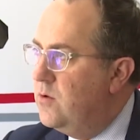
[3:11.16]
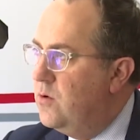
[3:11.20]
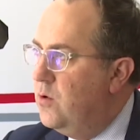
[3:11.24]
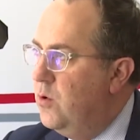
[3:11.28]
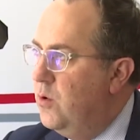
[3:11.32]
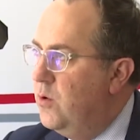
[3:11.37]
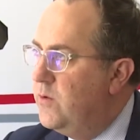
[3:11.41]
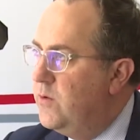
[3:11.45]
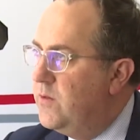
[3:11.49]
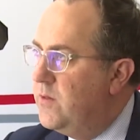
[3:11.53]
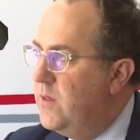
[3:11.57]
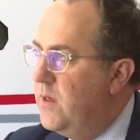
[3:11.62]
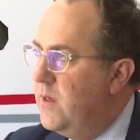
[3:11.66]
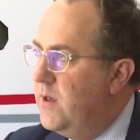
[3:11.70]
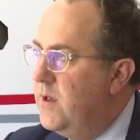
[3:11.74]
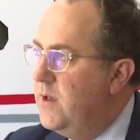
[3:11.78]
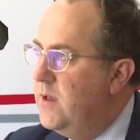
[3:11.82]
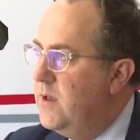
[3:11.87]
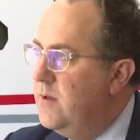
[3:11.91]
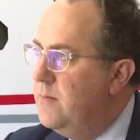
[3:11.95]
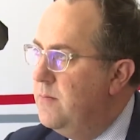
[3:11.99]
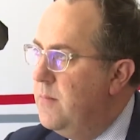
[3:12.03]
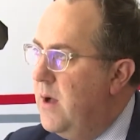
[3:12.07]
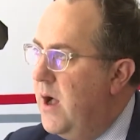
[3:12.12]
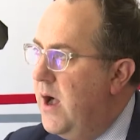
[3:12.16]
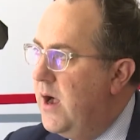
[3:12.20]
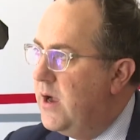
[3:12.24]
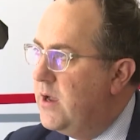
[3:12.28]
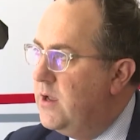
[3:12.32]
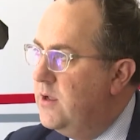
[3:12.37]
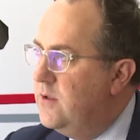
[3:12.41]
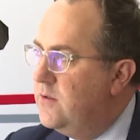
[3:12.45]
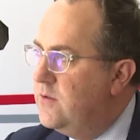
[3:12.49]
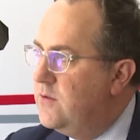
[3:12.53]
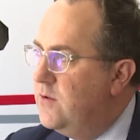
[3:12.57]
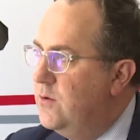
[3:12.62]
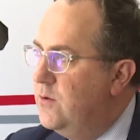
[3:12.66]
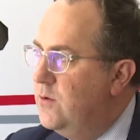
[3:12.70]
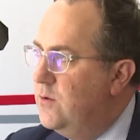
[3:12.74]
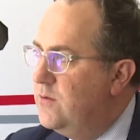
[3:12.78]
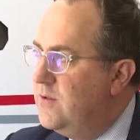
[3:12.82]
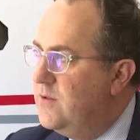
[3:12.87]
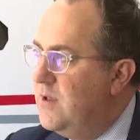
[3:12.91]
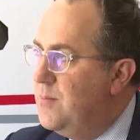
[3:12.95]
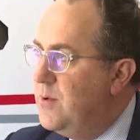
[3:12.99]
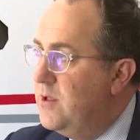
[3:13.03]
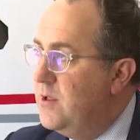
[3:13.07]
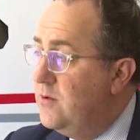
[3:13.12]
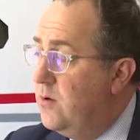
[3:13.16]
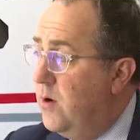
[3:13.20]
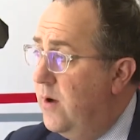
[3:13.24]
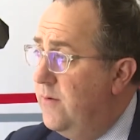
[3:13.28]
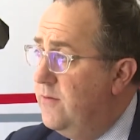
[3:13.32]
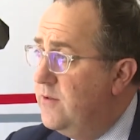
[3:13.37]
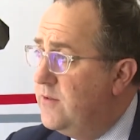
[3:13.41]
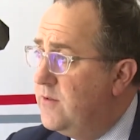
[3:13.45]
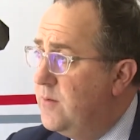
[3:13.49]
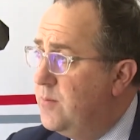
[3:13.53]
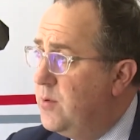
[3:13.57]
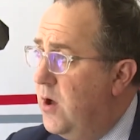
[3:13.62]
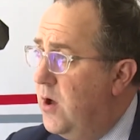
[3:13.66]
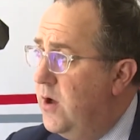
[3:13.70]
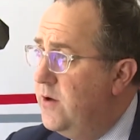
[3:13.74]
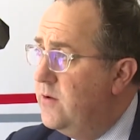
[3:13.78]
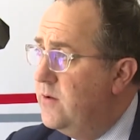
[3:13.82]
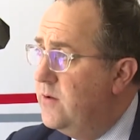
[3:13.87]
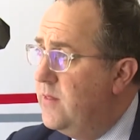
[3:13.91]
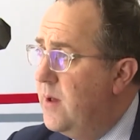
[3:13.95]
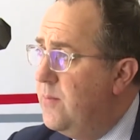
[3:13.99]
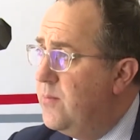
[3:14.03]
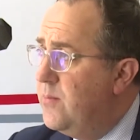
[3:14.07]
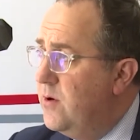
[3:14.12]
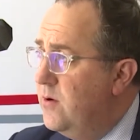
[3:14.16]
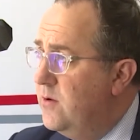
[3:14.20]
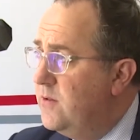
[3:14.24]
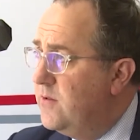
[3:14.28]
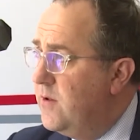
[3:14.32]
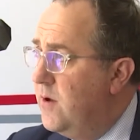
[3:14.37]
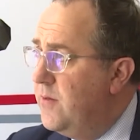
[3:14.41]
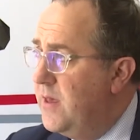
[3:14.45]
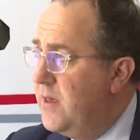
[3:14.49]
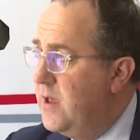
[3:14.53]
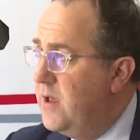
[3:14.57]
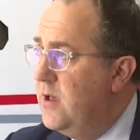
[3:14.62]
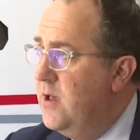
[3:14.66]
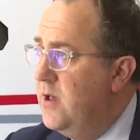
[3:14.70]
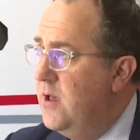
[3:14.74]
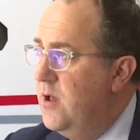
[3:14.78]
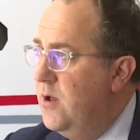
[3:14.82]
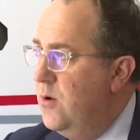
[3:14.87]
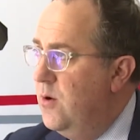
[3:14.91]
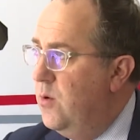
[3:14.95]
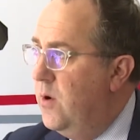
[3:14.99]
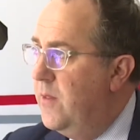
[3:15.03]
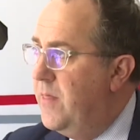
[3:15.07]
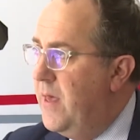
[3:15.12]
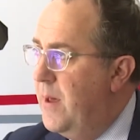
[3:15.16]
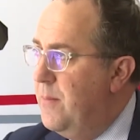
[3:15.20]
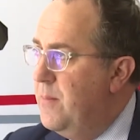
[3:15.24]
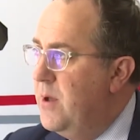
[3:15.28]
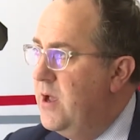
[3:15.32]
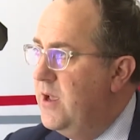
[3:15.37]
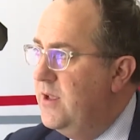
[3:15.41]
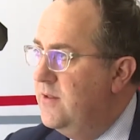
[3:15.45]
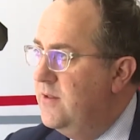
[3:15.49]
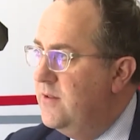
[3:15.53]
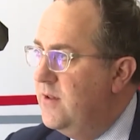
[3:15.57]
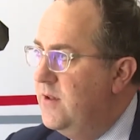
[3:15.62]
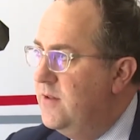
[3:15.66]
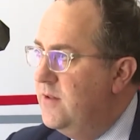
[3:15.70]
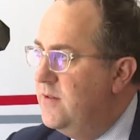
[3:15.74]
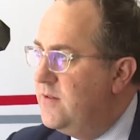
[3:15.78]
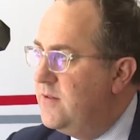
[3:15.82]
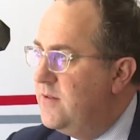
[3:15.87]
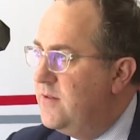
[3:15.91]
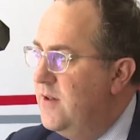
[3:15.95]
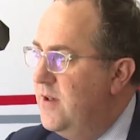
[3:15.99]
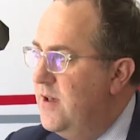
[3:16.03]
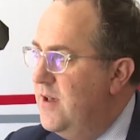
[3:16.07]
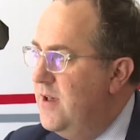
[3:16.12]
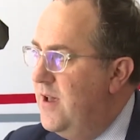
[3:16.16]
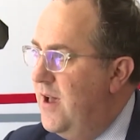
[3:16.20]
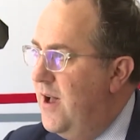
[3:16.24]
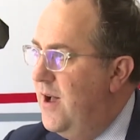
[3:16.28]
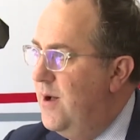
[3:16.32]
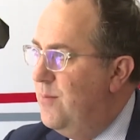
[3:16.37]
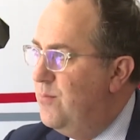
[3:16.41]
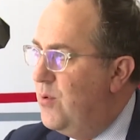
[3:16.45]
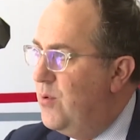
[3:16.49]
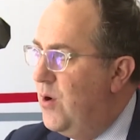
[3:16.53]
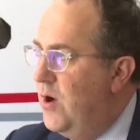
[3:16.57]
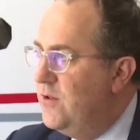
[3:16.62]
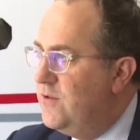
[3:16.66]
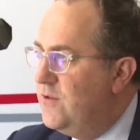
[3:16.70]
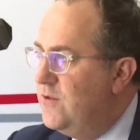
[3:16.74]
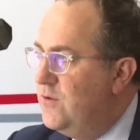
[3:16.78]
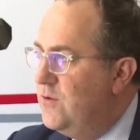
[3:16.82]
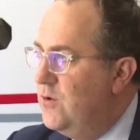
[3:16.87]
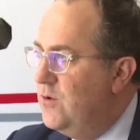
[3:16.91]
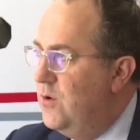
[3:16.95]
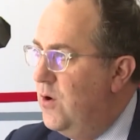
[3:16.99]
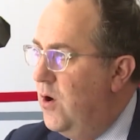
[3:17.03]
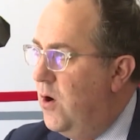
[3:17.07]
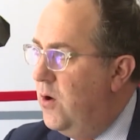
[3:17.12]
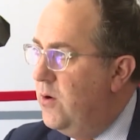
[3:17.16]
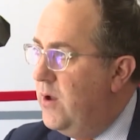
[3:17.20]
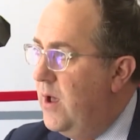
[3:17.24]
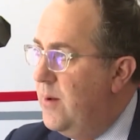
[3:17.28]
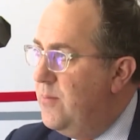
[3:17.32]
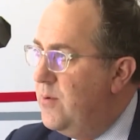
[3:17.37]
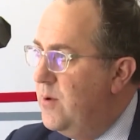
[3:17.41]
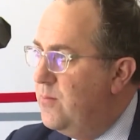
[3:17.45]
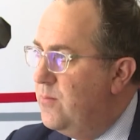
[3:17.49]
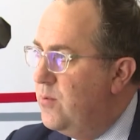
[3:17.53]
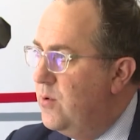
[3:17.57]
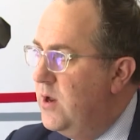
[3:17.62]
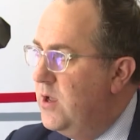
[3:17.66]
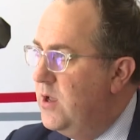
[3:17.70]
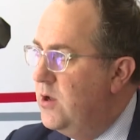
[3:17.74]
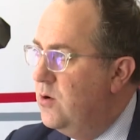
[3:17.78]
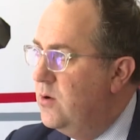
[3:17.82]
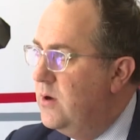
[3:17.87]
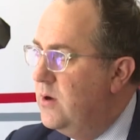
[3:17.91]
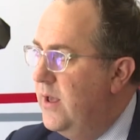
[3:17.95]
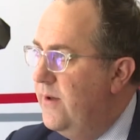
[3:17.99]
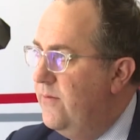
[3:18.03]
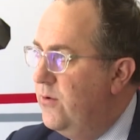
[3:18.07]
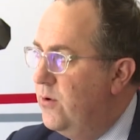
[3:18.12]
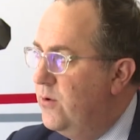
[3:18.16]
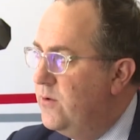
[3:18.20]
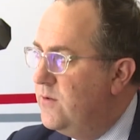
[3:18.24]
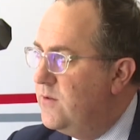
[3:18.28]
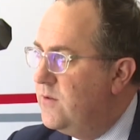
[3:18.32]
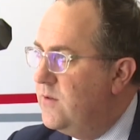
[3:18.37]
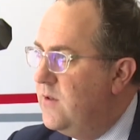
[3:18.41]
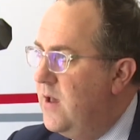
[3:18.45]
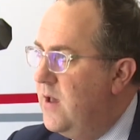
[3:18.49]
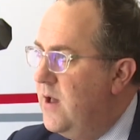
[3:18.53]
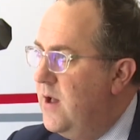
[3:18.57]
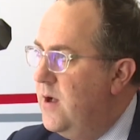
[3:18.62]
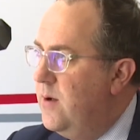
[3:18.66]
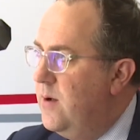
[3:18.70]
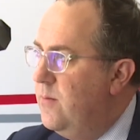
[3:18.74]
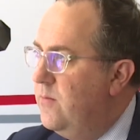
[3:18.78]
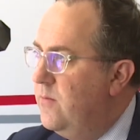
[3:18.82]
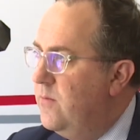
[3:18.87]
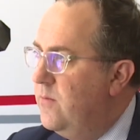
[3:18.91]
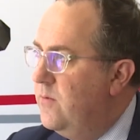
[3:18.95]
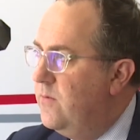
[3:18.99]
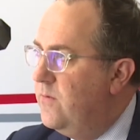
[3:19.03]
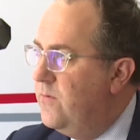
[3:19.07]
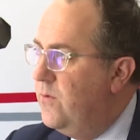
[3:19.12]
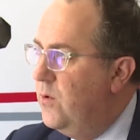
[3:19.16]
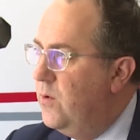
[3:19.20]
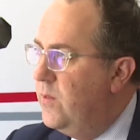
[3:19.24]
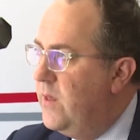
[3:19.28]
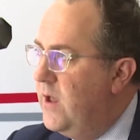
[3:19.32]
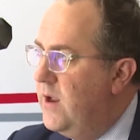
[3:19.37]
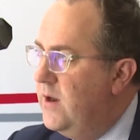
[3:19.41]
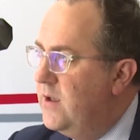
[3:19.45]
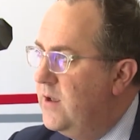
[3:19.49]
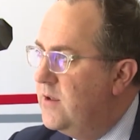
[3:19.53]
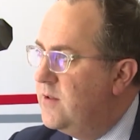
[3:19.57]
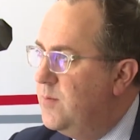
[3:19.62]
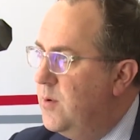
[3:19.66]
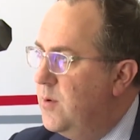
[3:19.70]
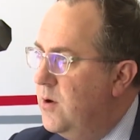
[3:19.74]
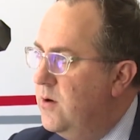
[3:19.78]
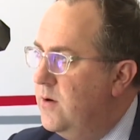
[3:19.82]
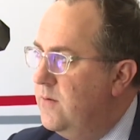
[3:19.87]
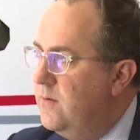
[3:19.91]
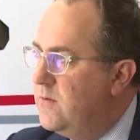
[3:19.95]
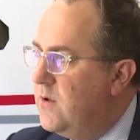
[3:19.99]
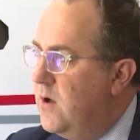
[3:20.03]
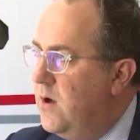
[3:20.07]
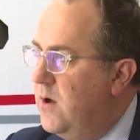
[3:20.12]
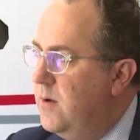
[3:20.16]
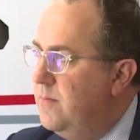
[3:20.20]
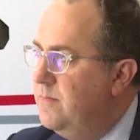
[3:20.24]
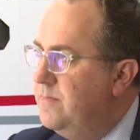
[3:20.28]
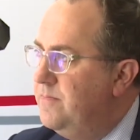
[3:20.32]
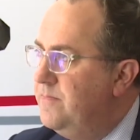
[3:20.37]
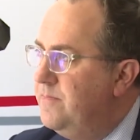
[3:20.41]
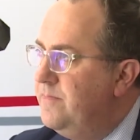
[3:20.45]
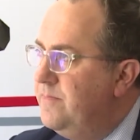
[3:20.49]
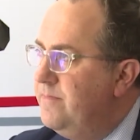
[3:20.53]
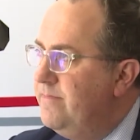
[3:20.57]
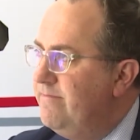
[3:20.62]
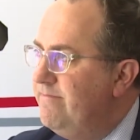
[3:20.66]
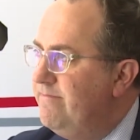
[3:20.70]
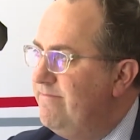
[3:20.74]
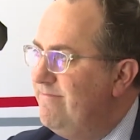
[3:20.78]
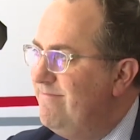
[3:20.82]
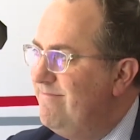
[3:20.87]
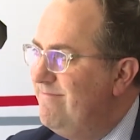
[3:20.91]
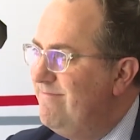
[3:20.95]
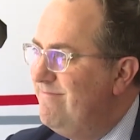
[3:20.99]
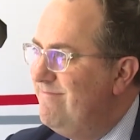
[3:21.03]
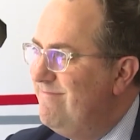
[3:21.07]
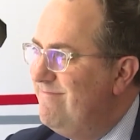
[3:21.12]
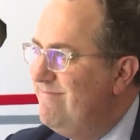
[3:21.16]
cause the market to tip into oversupply during that period. So I think what that means is prices should hold up at pretty good levels for that next period of time.